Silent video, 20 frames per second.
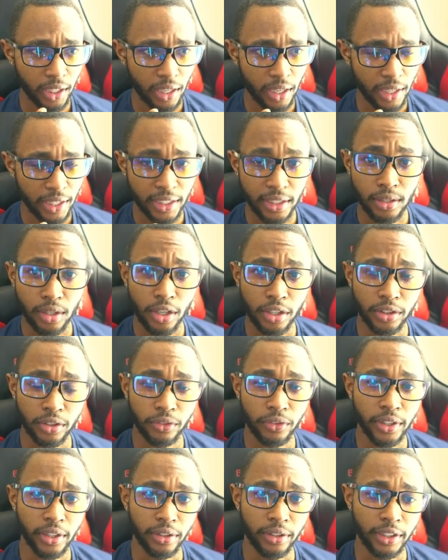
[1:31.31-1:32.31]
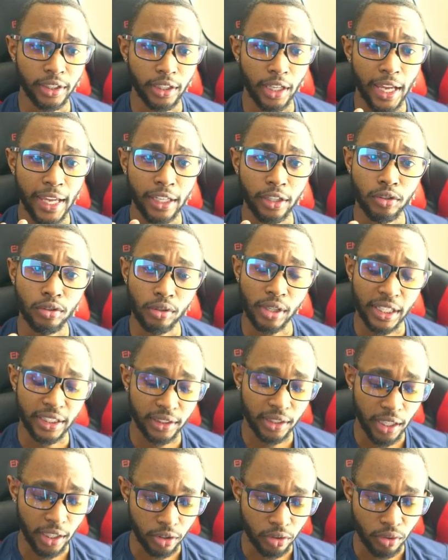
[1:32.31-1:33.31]
He's also very
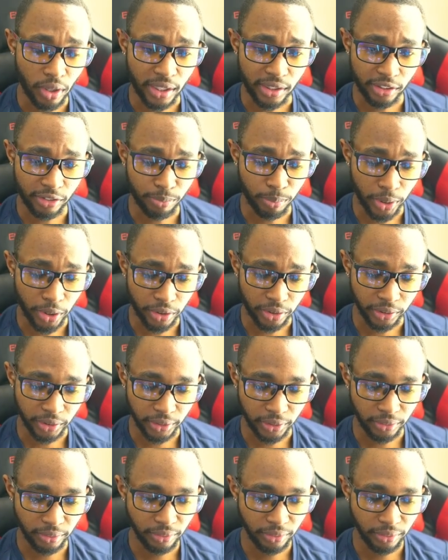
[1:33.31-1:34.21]
aggressive person.